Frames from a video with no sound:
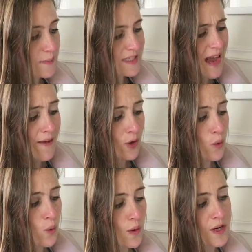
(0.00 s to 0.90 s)
but to have it
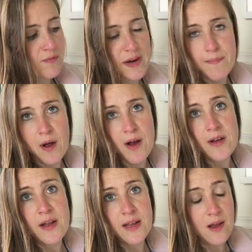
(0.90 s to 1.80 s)
all in a ring
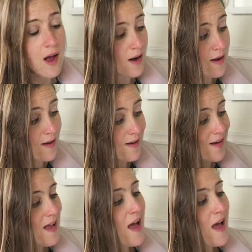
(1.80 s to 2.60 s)
binder in colour,